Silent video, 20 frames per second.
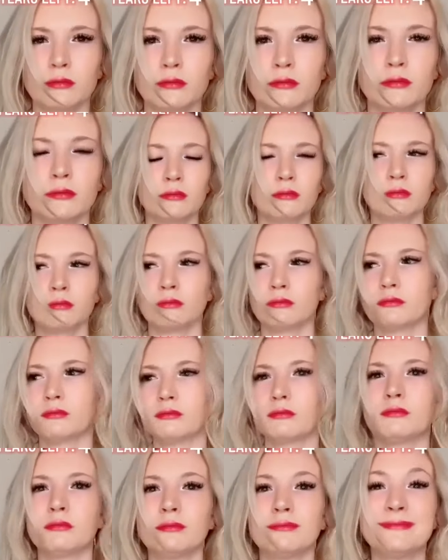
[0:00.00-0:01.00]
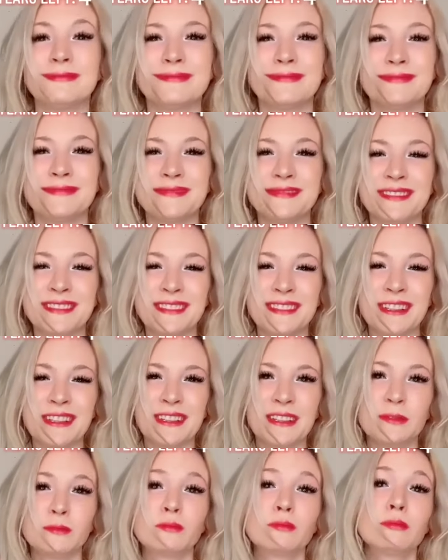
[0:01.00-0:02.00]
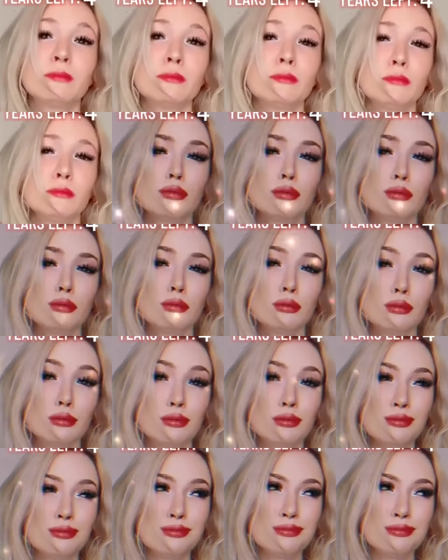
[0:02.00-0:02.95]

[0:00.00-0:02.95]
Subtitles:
Brianna, you seem different today.